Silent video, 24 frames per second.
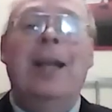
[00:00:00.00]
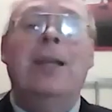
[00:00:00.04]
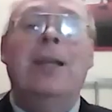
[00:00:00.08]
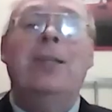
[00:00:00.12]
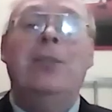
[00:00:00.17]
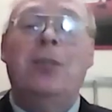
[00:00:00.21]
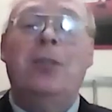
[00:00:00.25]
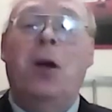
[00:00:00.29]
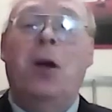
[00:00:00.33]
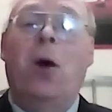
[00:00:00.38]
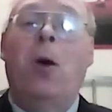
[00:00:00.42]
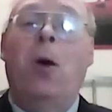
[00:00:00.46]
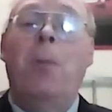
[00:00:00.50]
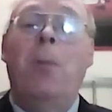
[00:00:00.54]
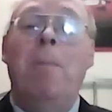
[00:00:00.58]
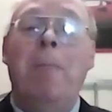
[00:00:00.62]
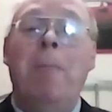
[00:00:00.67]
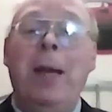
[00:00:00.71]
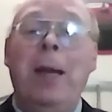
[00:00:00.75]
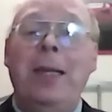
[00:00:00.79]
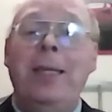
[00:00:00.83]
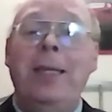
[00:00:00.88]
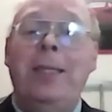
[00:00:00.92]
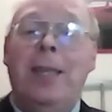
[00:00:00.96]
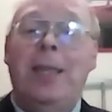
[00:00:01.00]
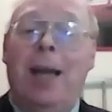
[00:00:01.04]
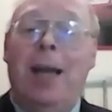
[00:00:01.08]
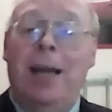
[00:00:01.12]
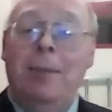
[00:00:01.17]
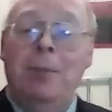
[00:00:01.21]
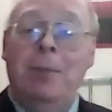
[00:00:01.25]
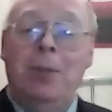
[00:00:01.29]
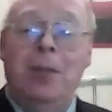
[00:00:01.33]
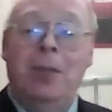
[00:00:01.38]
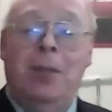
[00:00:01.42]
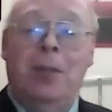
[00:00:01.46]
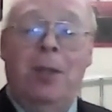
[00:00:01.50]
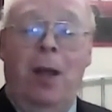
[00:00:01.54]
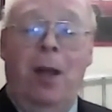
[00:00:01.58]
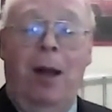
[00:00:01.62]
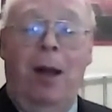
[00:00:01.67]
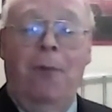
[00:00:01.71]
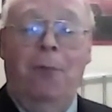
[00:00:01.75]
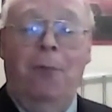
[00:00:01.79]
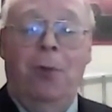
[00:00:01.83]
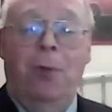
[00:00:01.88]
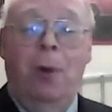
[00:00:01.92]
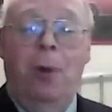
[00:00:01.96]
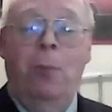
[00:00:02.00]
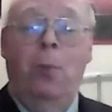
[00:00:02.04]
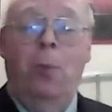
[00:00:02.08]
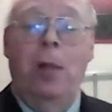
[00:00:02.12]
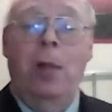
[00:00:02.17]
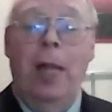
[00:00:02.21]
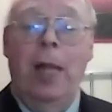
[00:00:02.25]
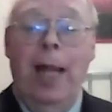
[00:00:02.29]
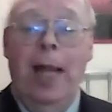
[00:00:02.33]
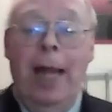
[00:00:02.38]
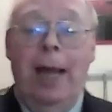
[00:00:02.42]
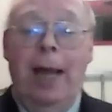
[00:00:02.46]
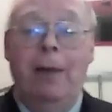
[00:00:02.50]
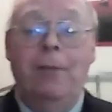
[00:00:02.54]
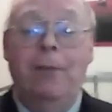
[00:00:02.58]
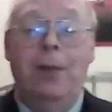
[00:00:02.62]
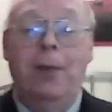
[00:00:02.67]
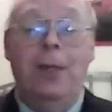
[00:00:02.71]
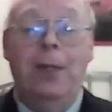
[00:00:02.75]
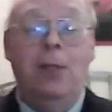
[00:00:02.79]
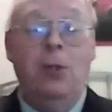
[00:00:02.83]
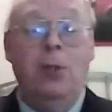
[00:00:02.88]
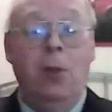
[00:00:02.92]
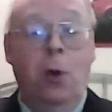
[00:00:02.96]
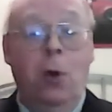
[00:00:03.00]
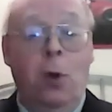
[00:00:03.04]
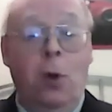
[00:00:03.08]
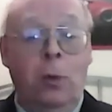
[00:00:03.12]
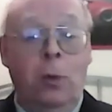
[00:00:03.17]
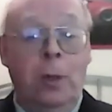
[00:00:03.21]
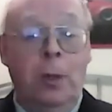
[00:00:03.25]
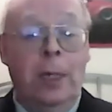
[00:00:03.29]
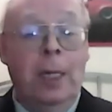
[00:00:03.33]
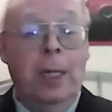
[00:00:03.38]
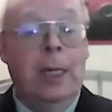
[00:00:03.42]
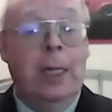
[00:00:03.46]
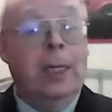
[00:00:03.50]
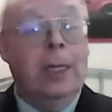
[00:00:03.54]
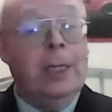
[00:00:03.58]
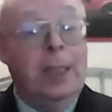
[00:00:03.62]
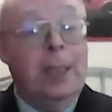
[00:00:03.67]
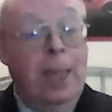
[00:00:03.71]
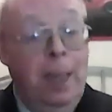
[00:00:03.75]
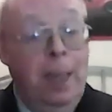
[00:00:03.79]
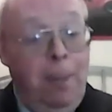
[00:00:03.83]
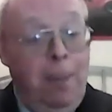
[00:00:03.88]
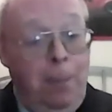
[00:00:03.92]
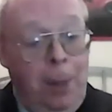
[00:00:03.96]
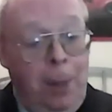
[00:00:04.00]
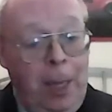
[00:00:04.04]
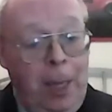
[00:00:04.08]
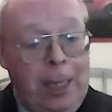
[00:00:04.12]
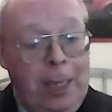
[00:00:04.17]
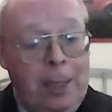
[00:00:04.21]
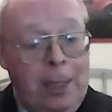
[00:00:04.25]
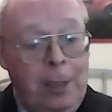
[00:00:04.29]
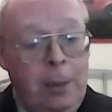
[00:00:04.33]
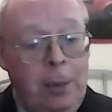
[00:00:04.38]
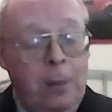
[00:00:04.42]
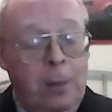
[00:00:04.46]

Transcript: So many times the law firm will have its own template